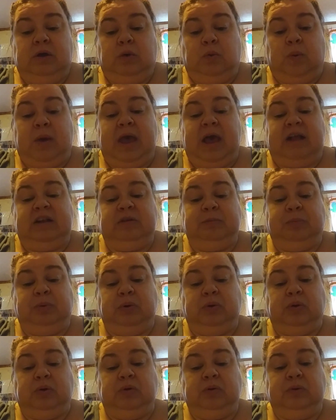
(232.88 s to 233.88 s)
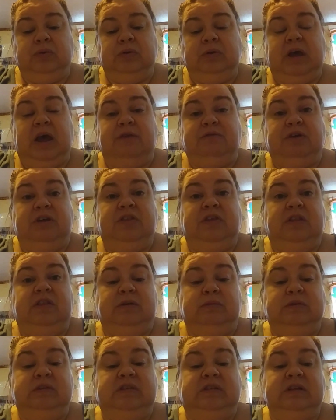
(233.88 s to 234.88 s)
we had to pull everything
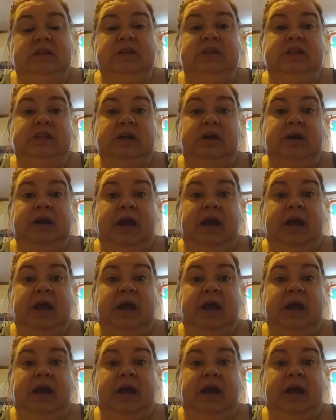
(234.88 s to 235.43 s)
that was still in there